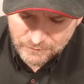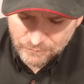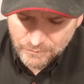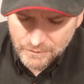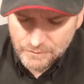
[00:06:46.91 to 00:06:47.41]

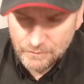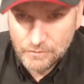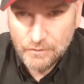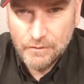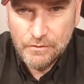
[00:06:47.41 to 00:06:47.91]
Compared to the
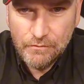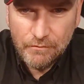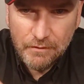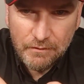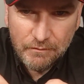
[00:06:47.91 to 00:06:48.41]
size
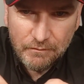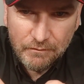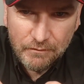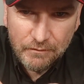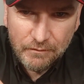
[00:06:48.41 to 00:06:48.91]
of the,
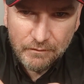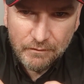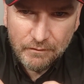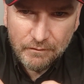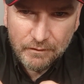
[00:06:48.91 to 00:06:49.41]

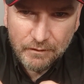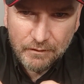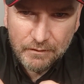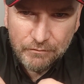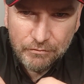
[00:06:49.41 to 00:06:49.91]
look at
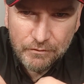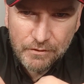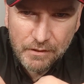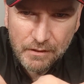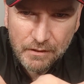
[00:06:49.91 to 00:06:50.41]
the
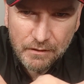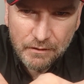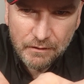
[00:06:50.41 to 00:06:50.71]
difference there.